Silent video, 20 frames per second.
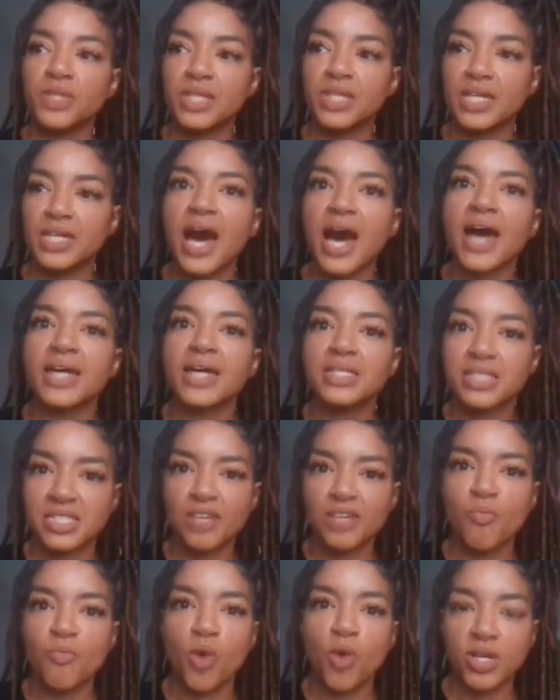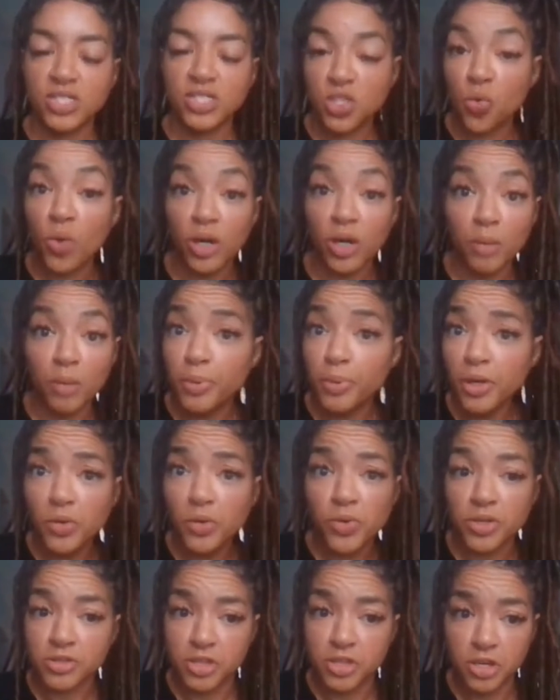guide someone to want to book
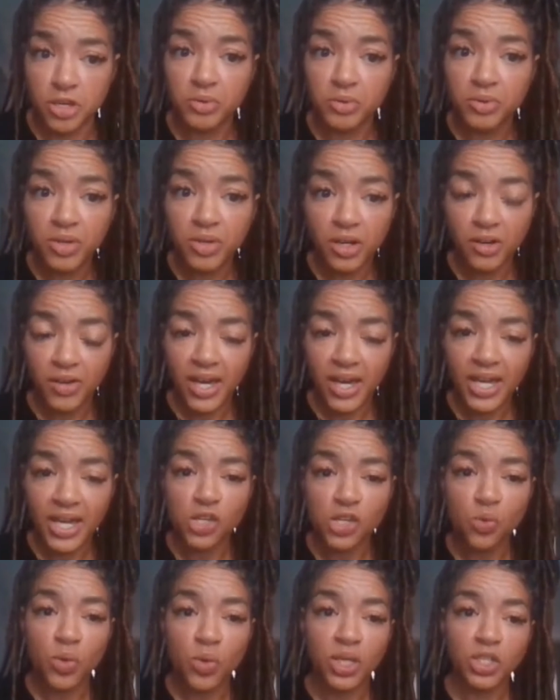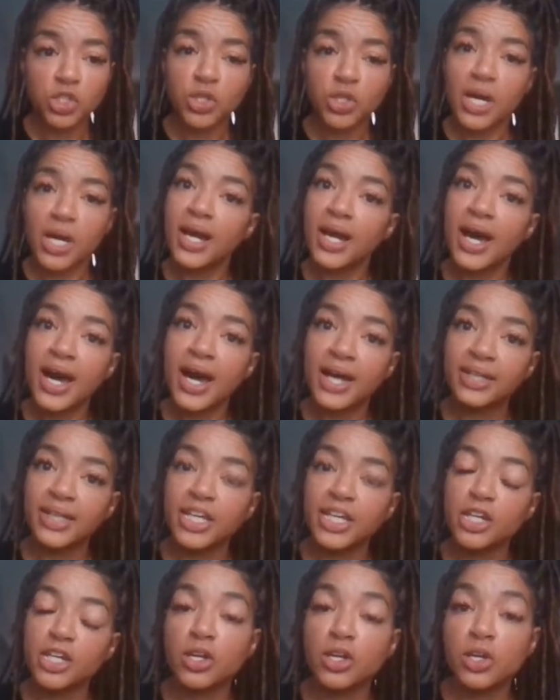with you. Okay, you want to try to
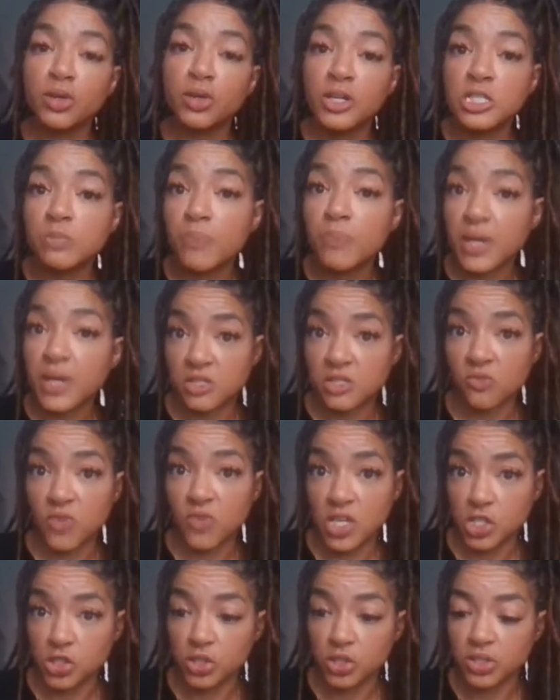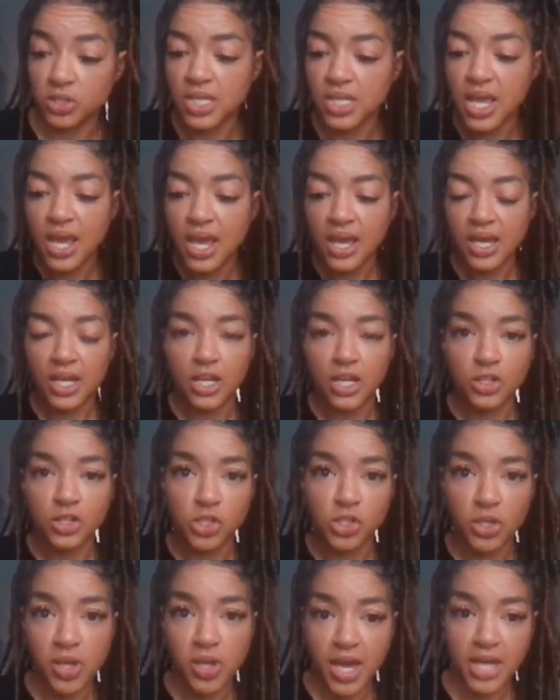highlight your unit's best features, and I'll
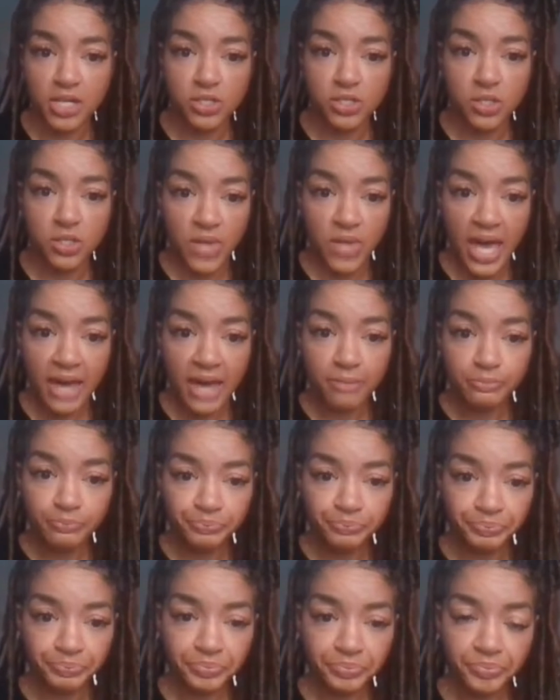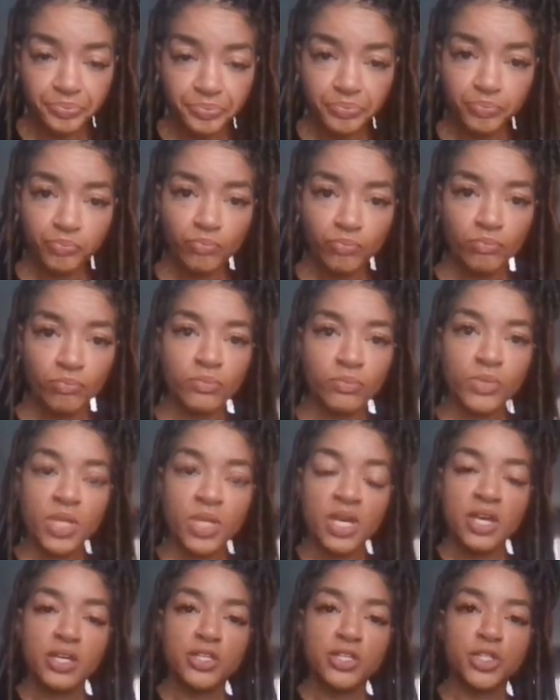show you how to do that.
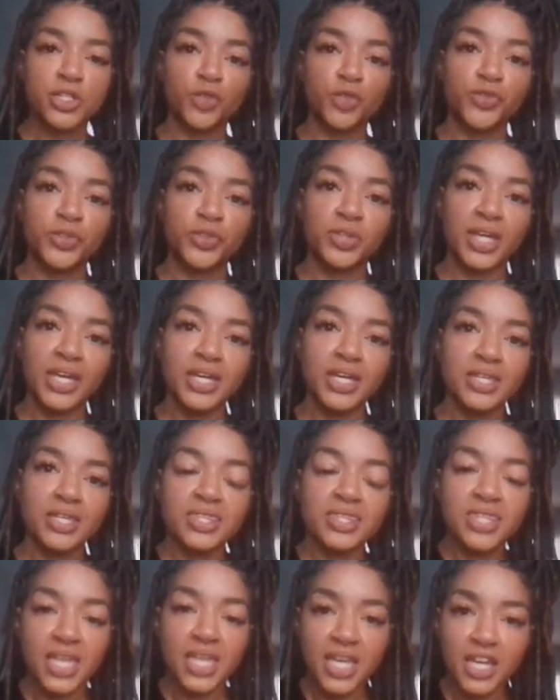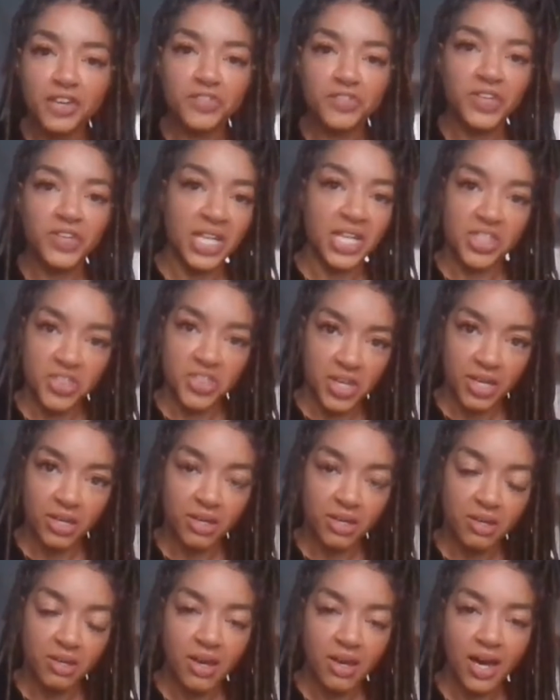So if you can't think of anything,